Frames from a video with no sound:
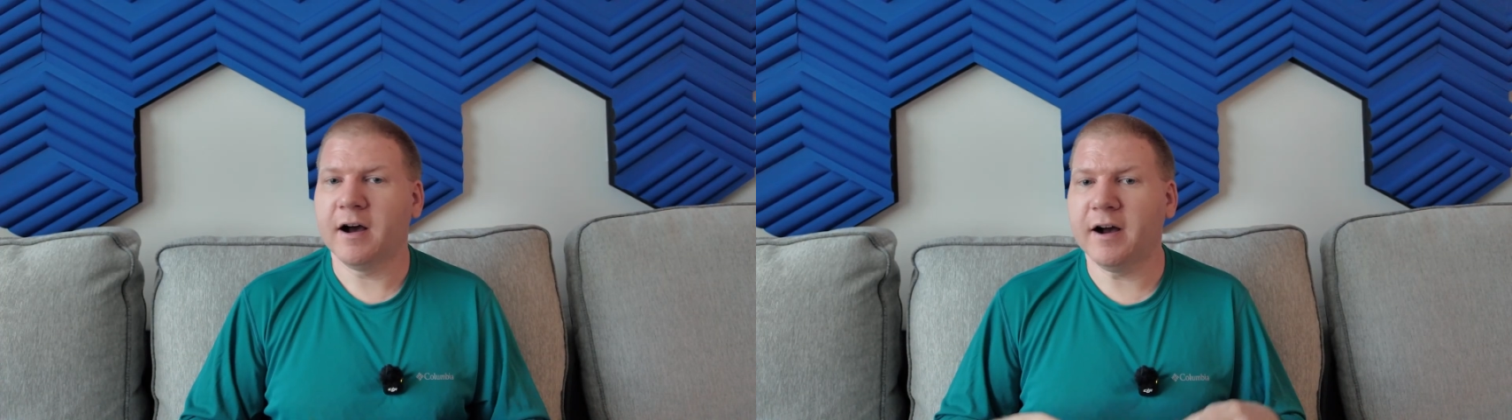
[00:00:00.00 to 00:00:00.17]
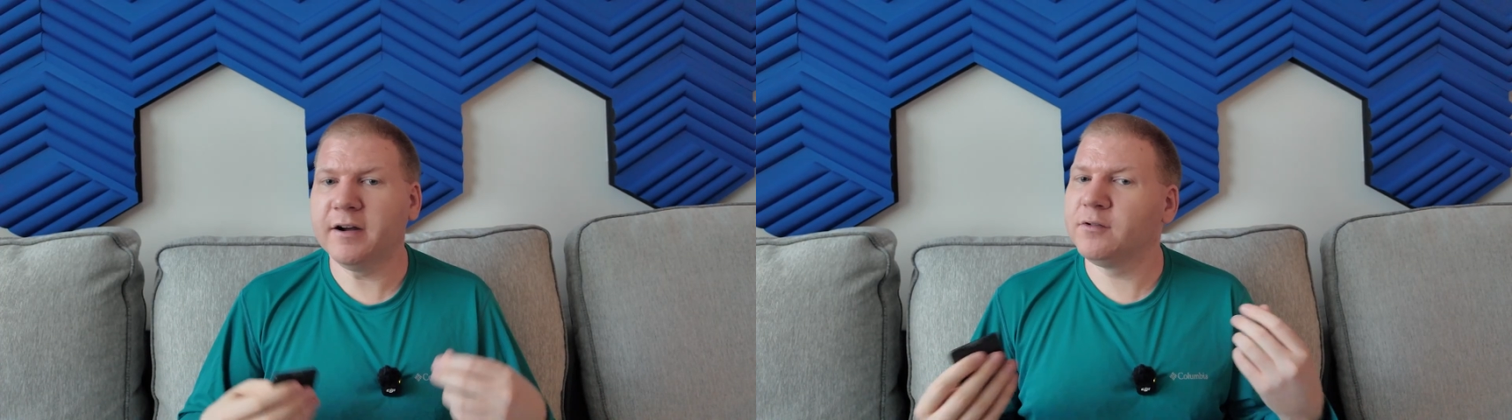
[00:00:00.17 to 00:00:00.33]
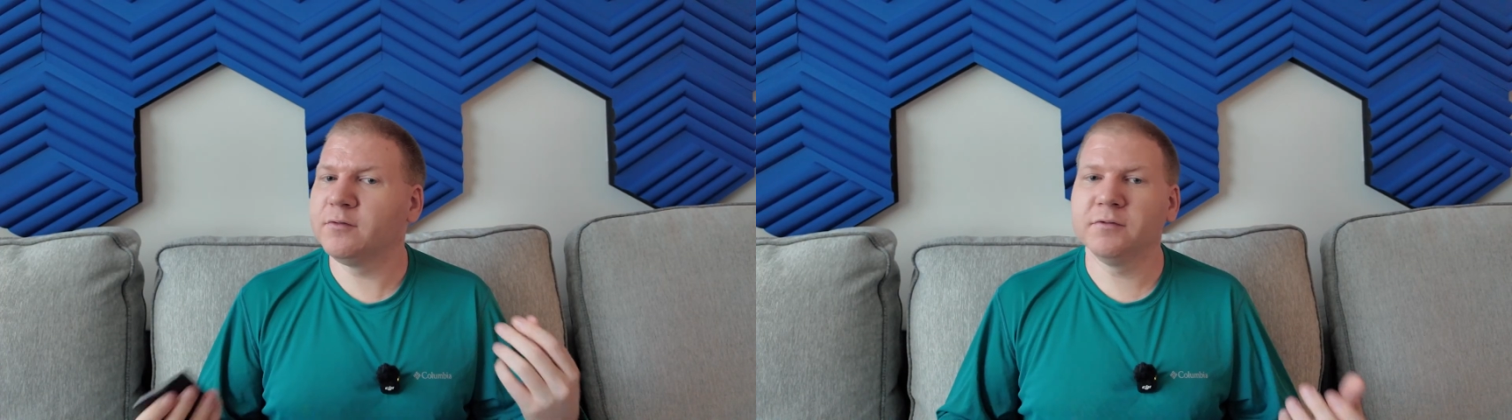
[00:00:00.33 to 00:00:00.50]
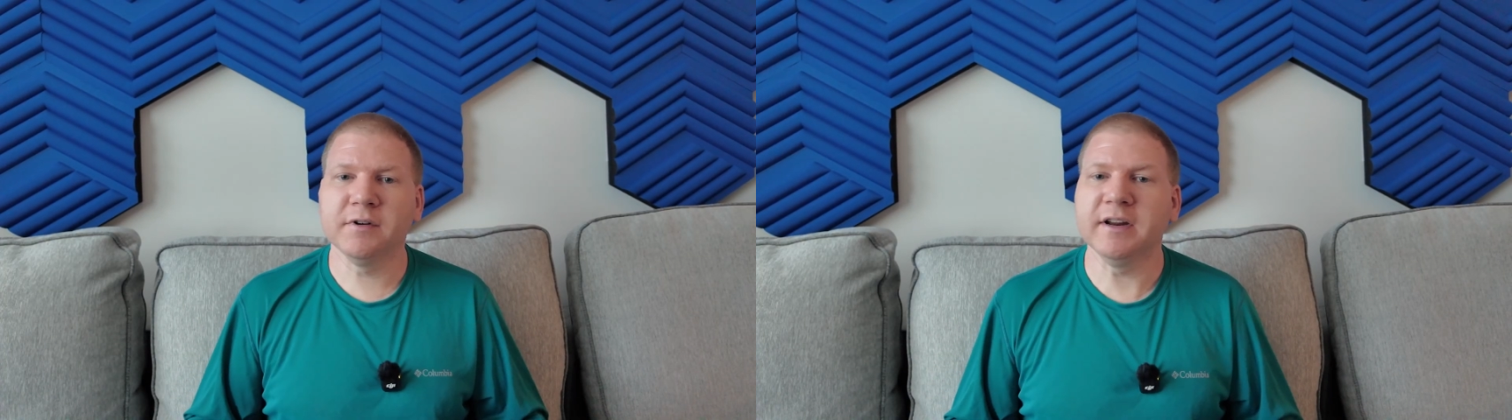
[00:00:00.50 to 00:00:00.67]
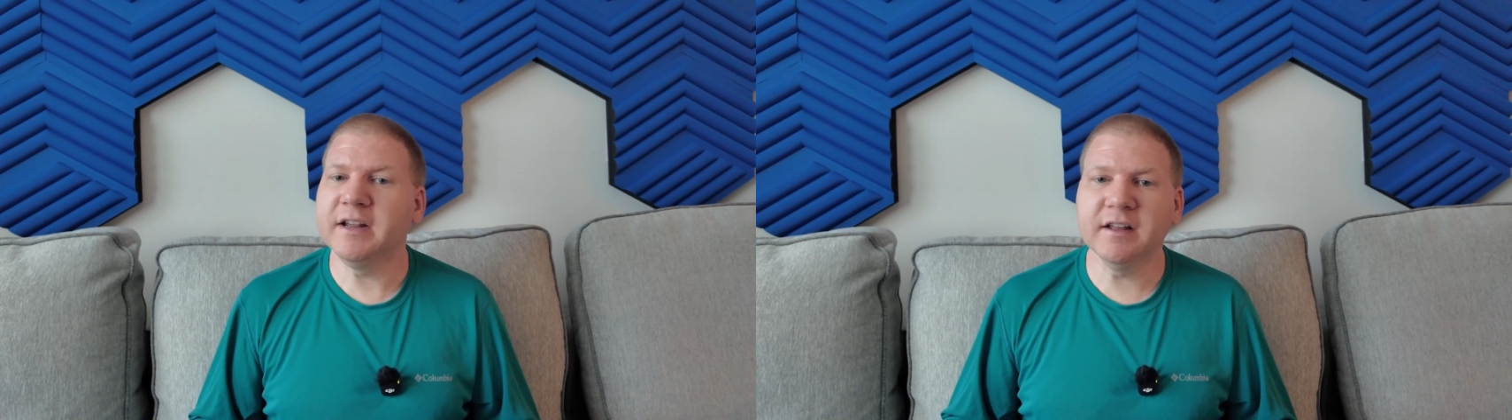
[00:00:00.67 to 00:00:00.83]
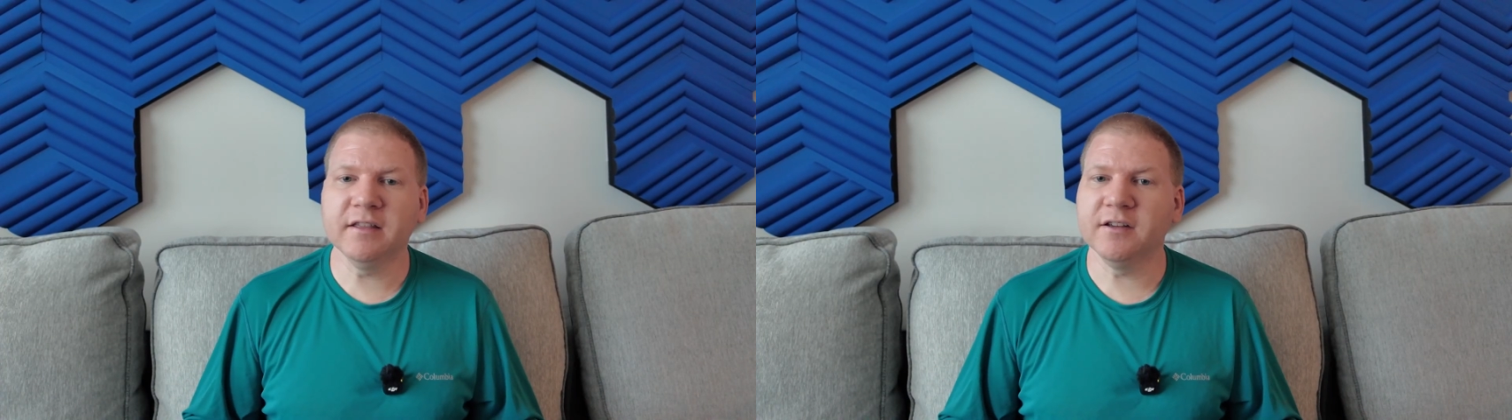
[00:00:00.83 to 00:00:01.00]
I don't
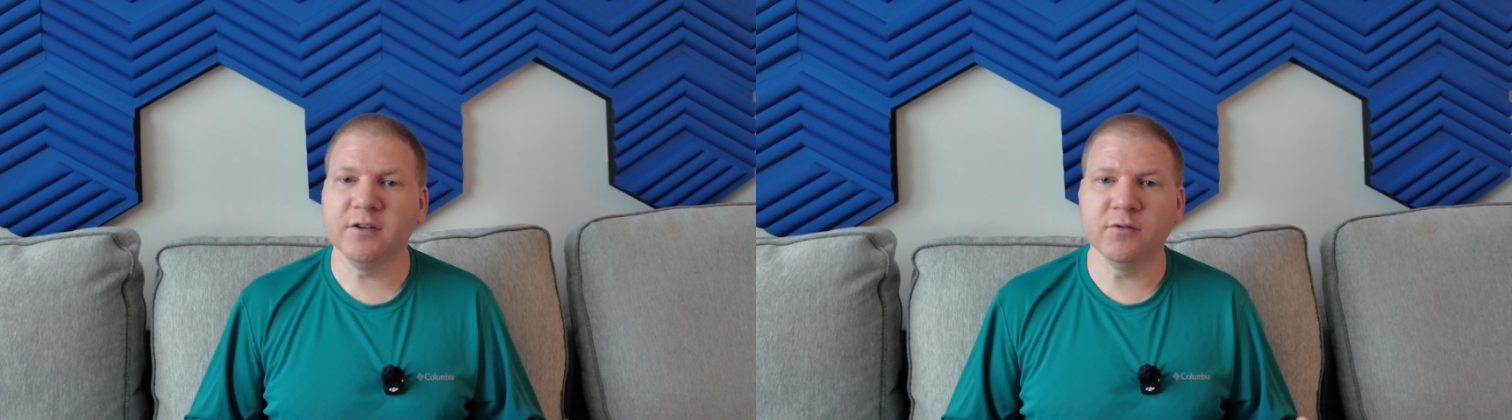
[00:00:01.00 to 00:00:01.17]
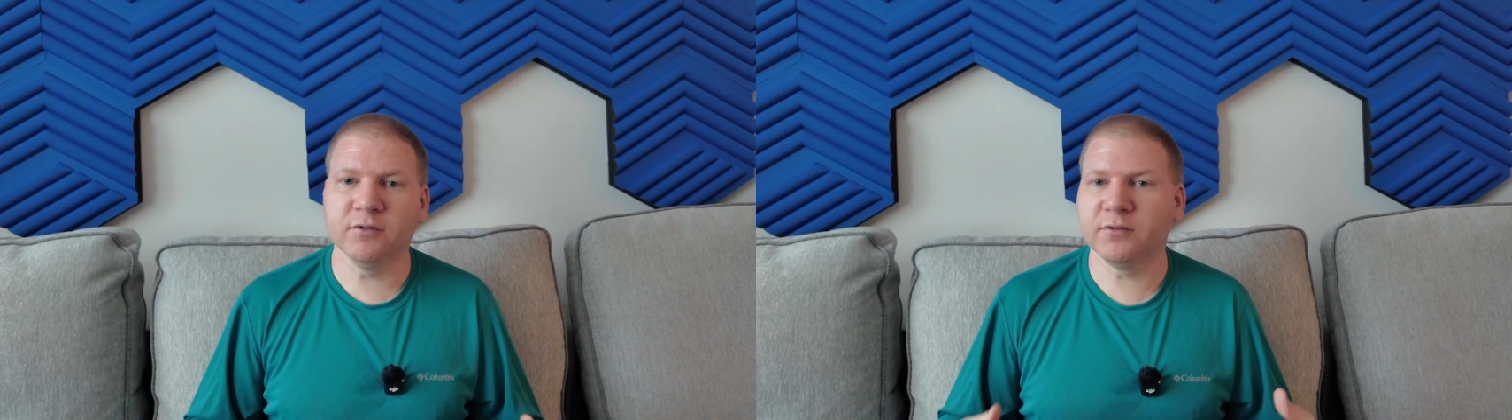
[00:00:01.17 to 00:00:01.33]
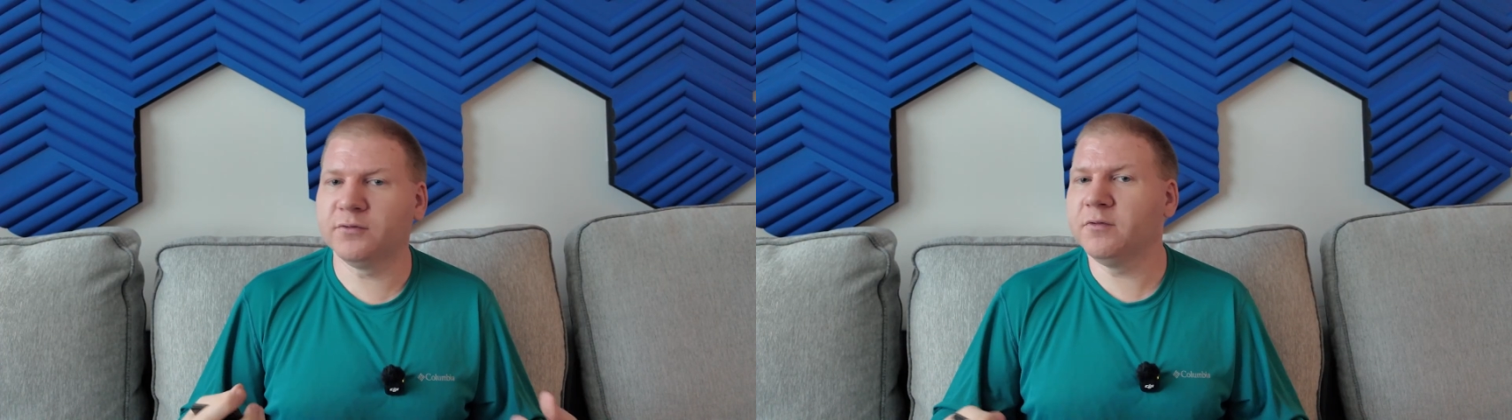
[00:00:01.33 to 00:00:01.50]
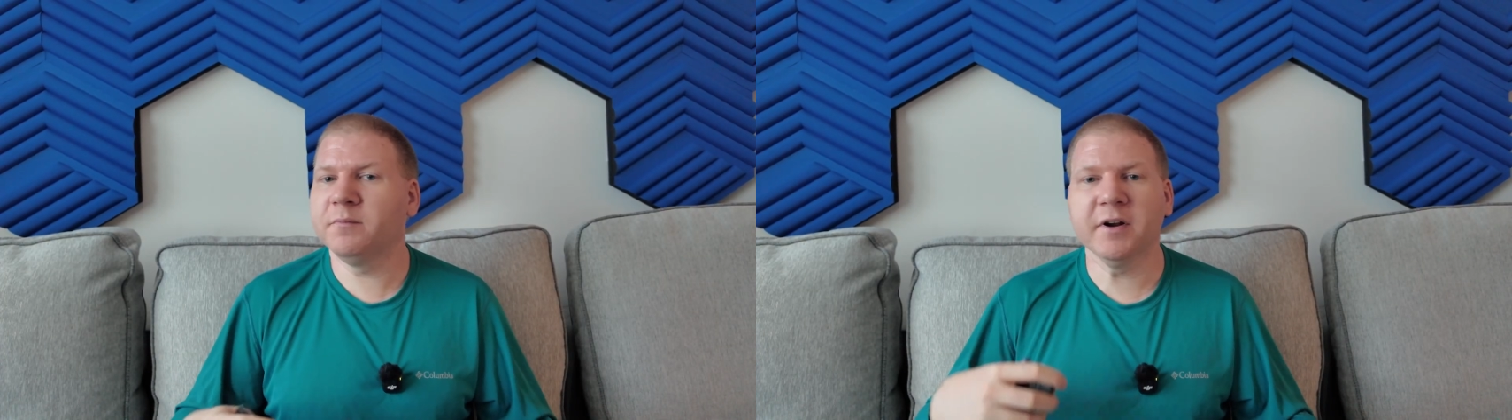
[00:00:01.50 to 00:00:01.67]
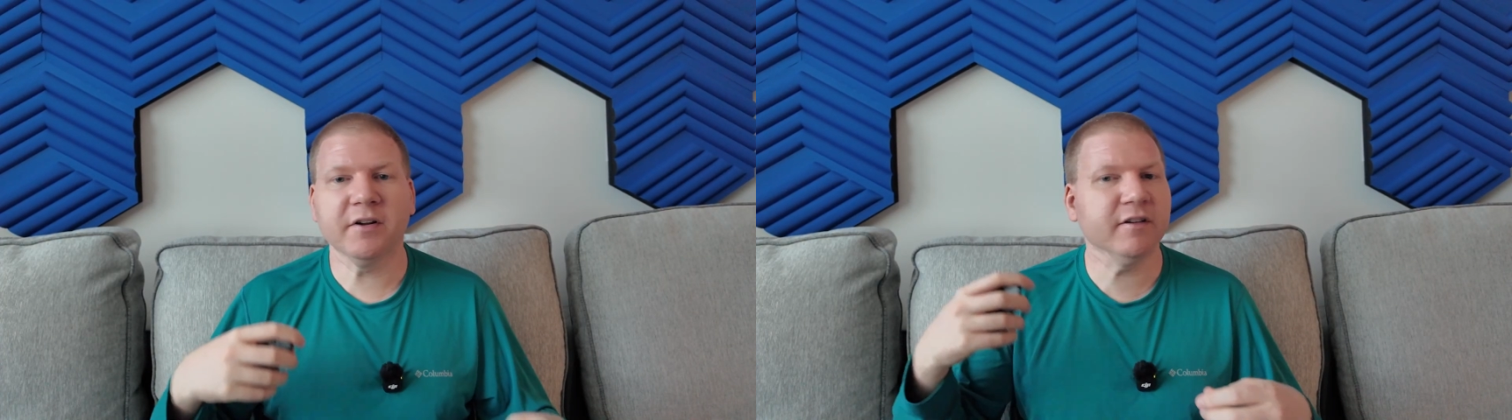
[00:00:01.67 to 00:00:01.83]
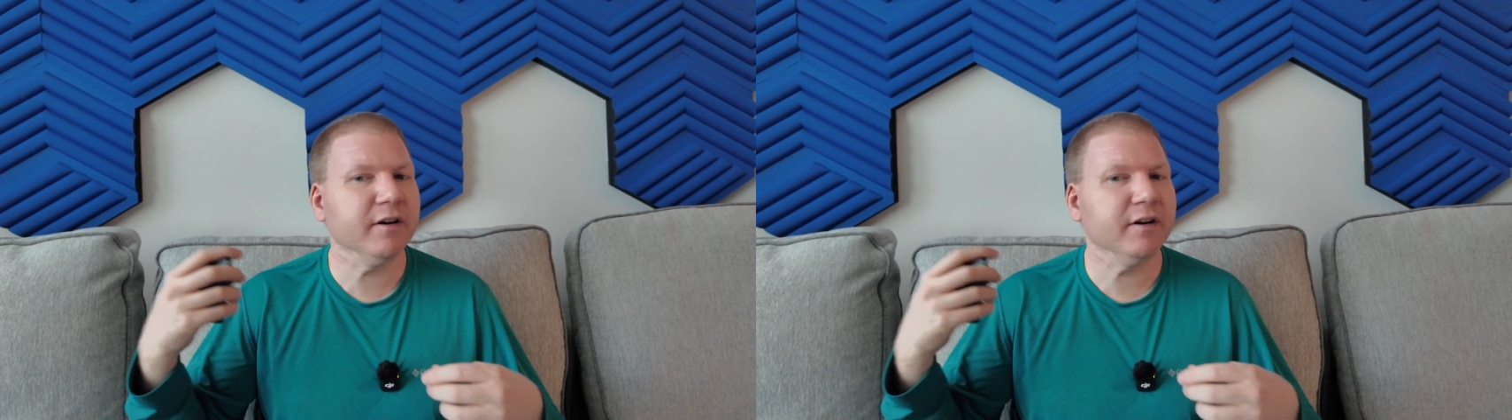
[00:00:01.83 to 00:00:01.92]
need the user to have been on